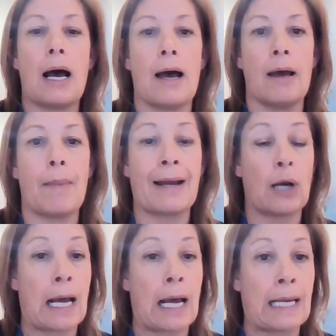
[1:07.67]
and
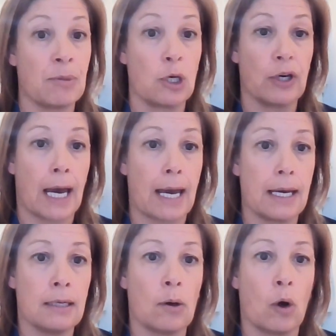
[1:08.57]
Asthma
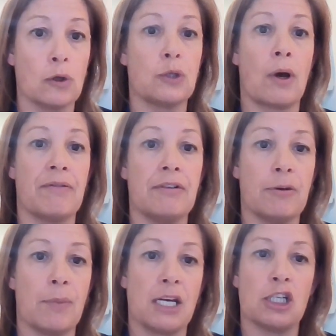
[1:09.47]
UK also have
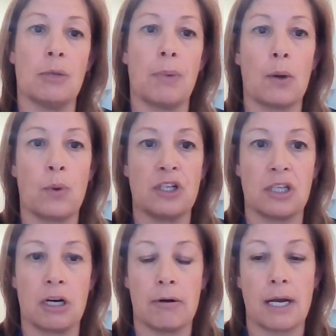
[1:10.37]
information about which
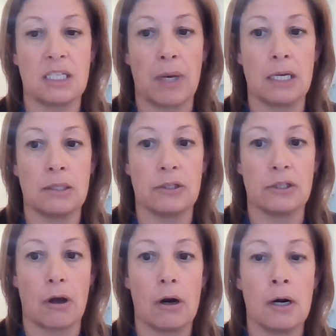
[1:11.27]
the correct
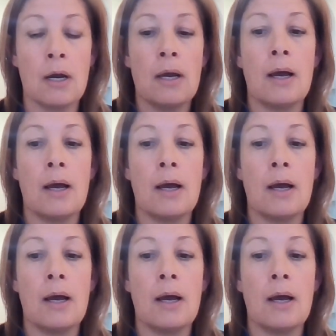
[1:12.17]
spacers are.